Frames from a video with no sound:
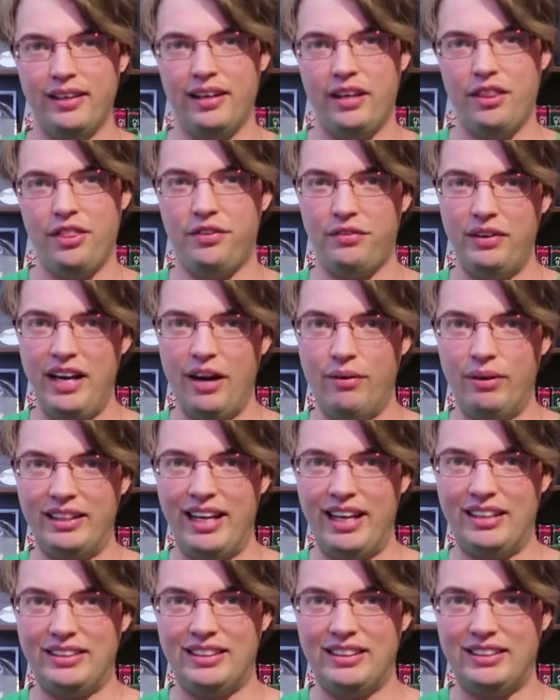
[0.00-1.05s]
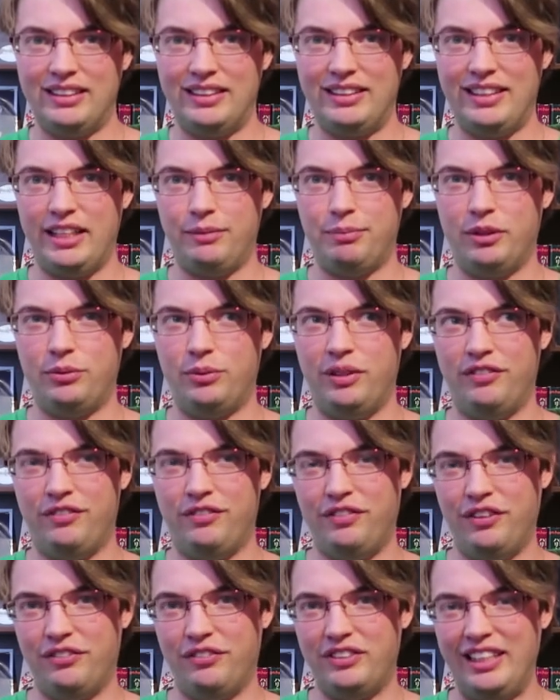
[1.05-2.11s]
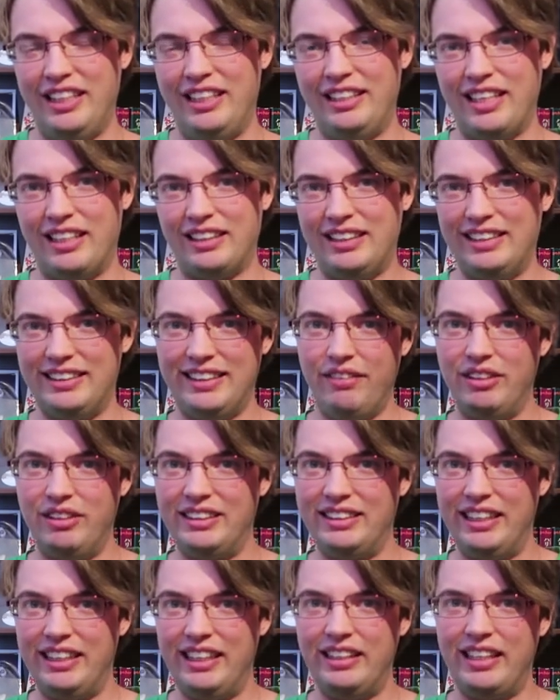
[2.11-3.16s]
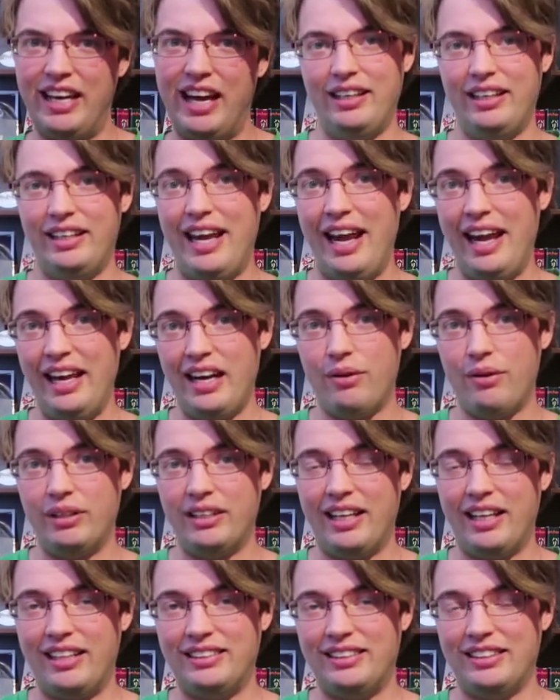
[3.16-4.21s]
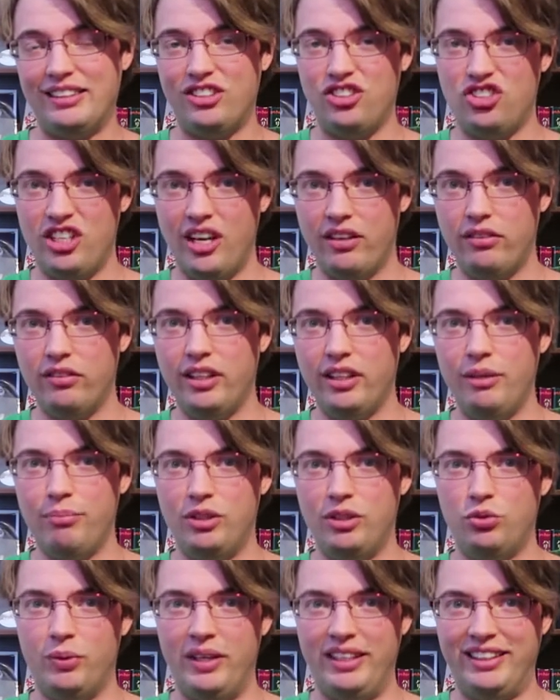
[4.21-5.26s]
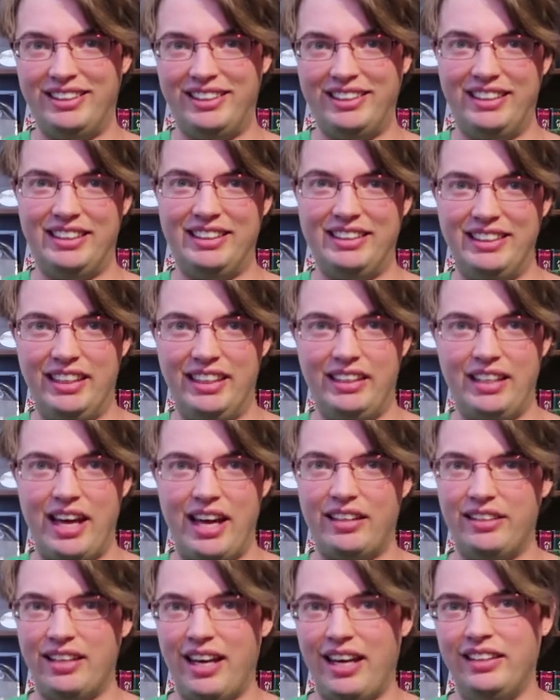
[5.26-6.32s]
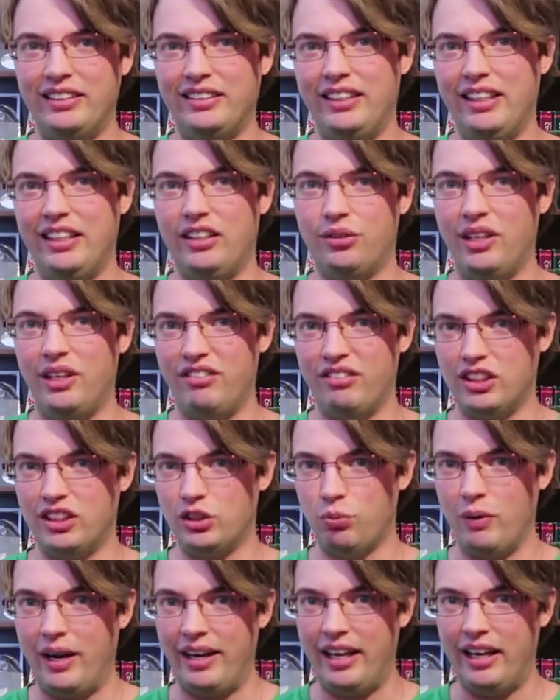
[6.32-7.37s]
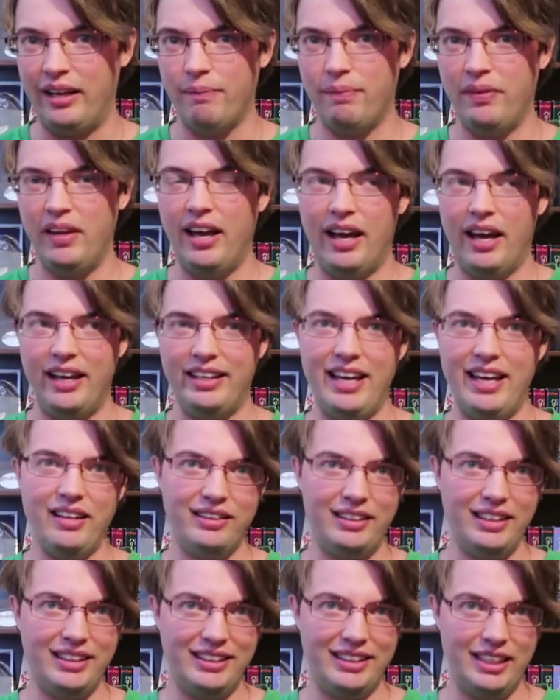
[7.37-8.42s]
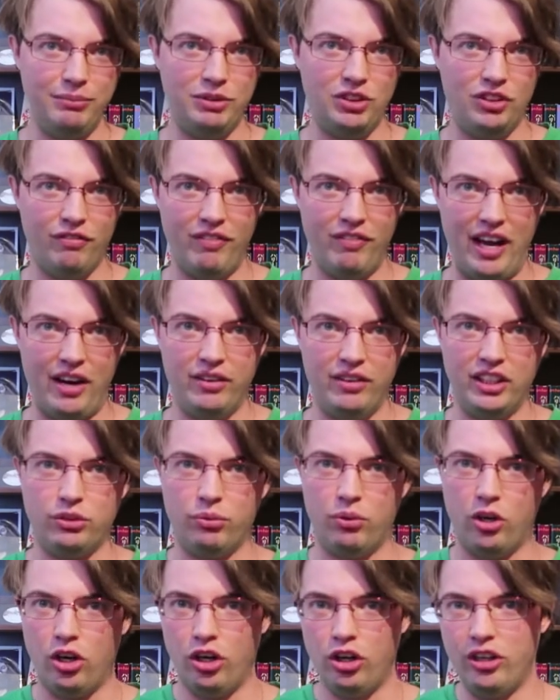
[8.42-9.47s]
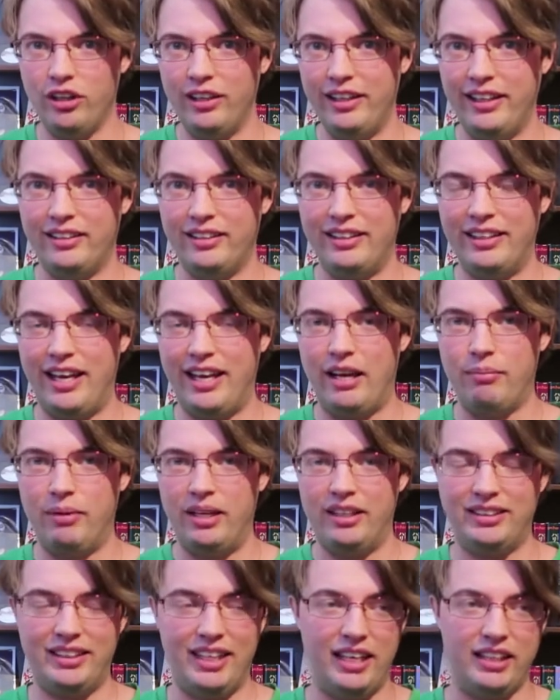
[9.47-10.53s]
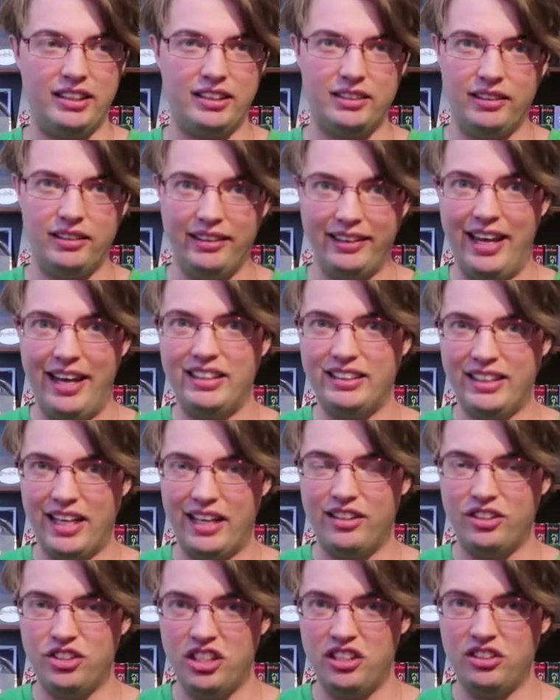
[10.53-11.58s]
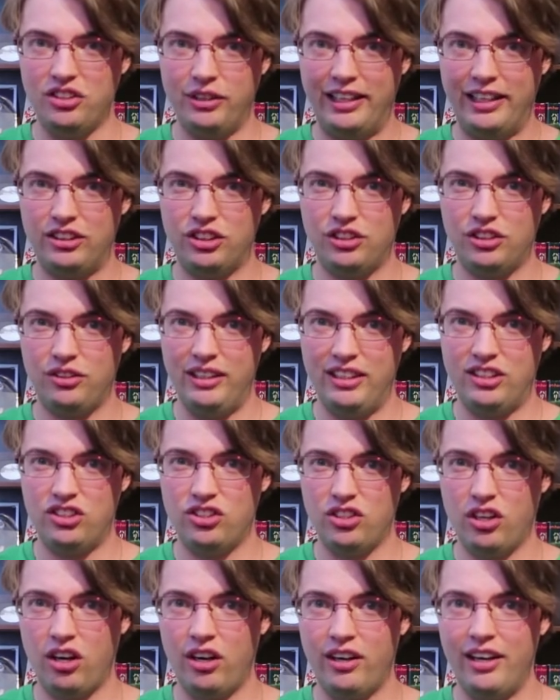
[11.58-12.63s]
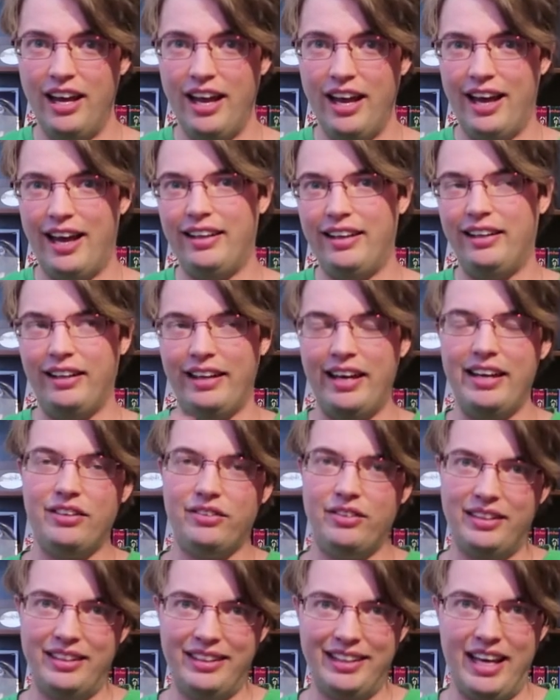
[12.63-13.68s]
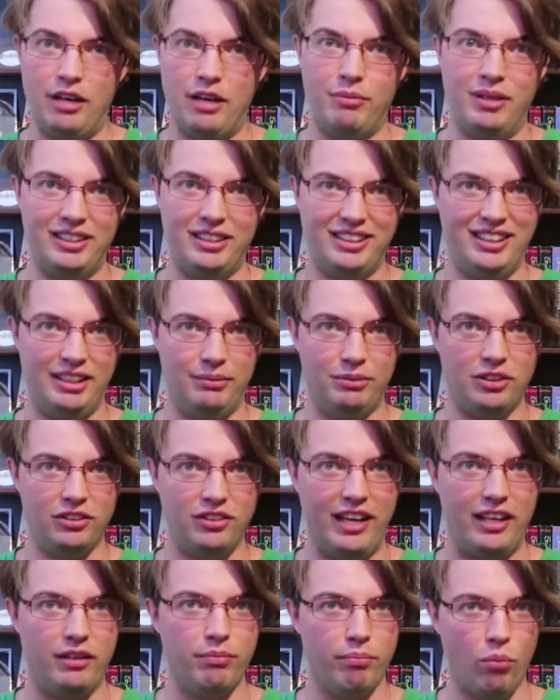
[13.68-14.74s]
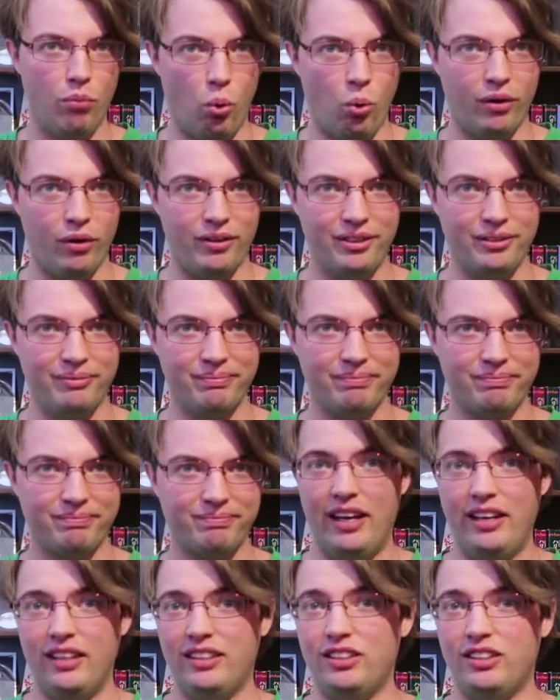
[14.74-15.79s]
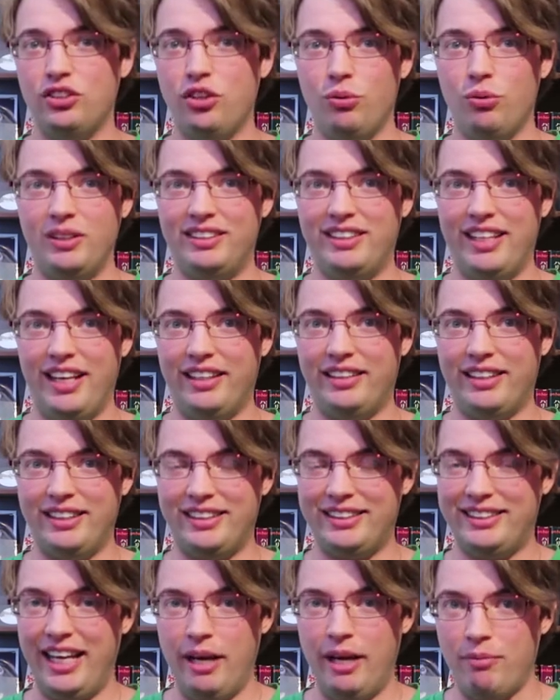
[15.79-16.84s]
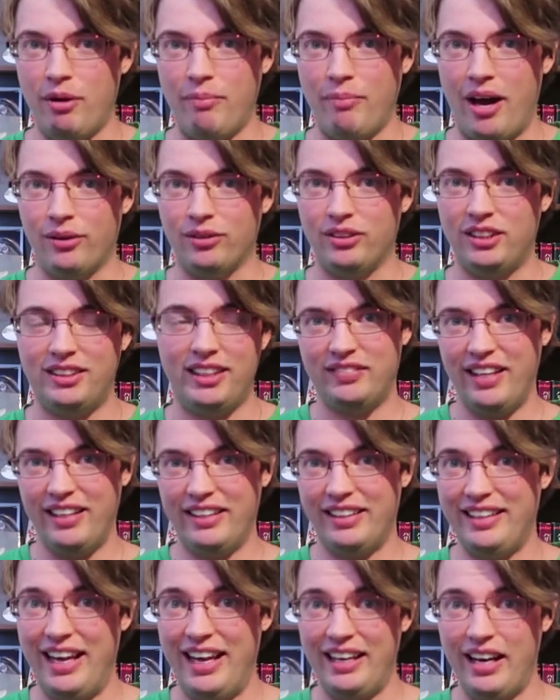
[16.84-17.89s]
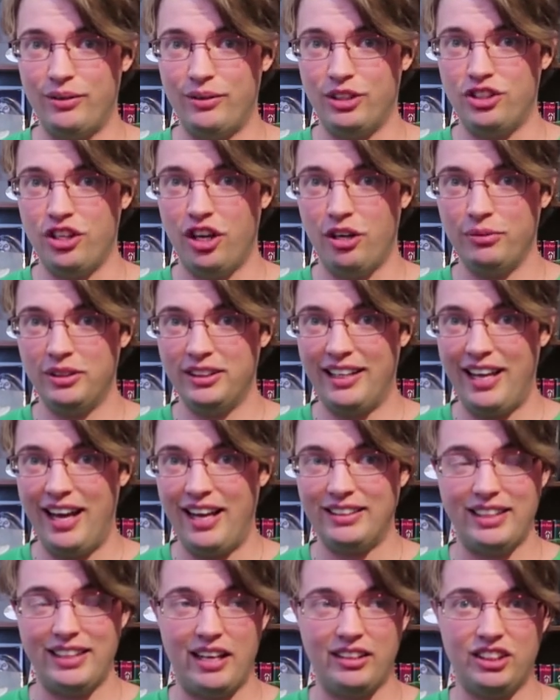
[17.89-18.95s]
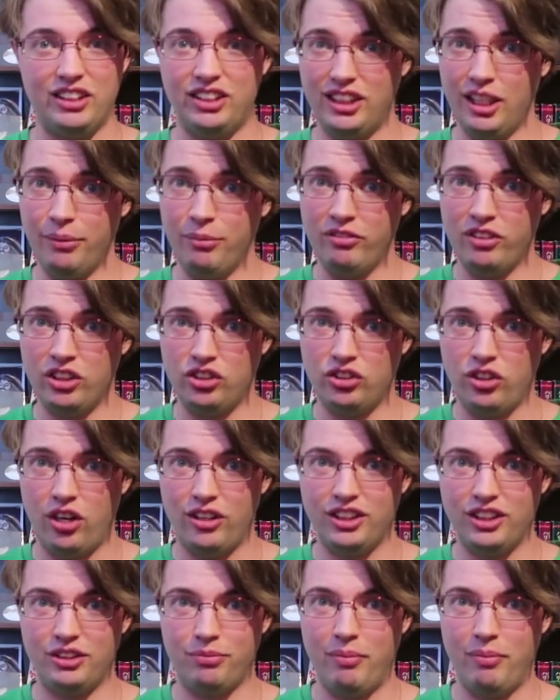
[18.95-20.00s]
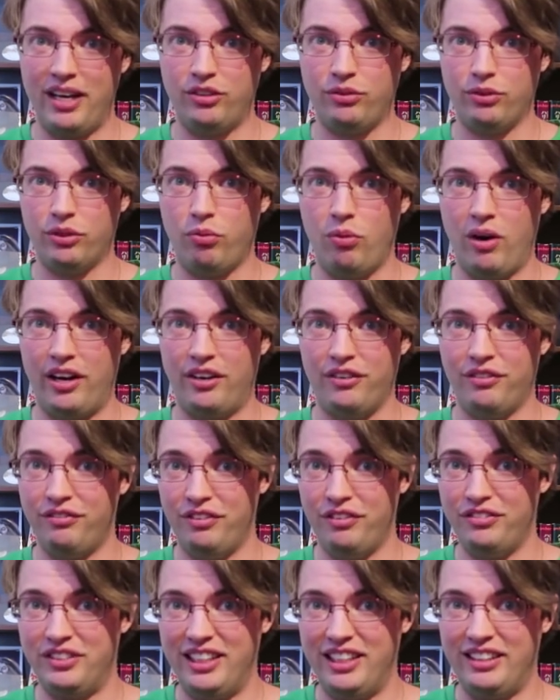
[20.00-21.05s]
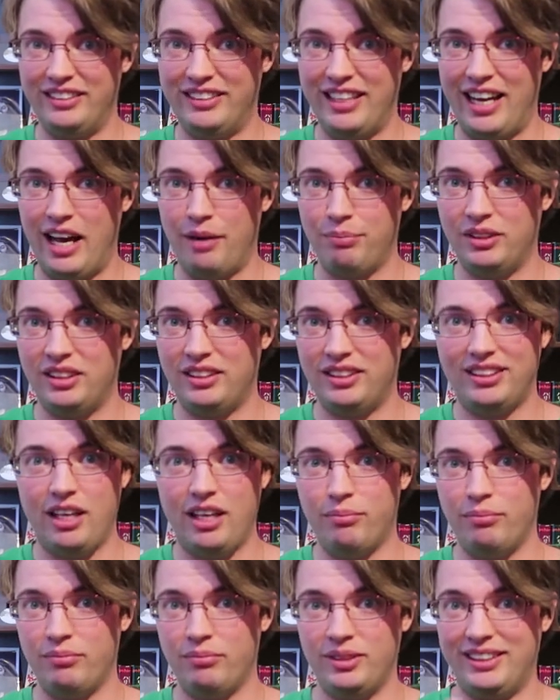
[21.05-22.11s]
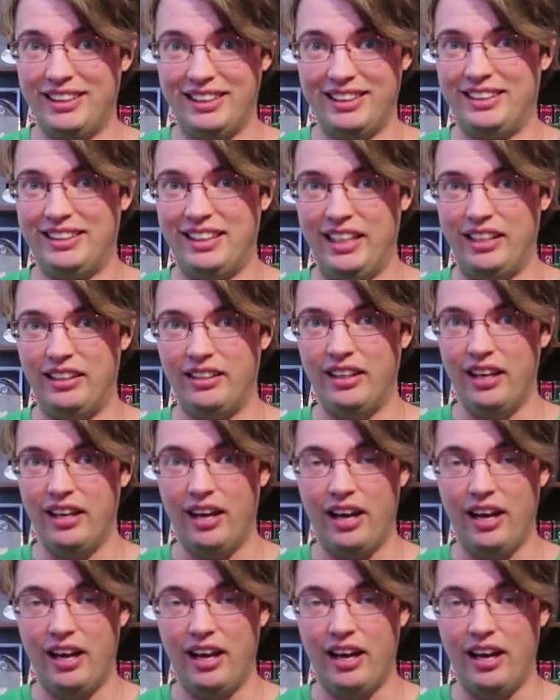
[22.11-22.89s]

In 3 hour classes it takes between 15 and 17, and in 8 hour classes generally between 16 and 19 or even 20. Again, this seems to vary, so early in the game it takes less energy to get to each star, and later in the game it seems to take more. And it doesn't always take the same amount. Take an 8 hour charms class and some of the stars might require 15 taps, some 16,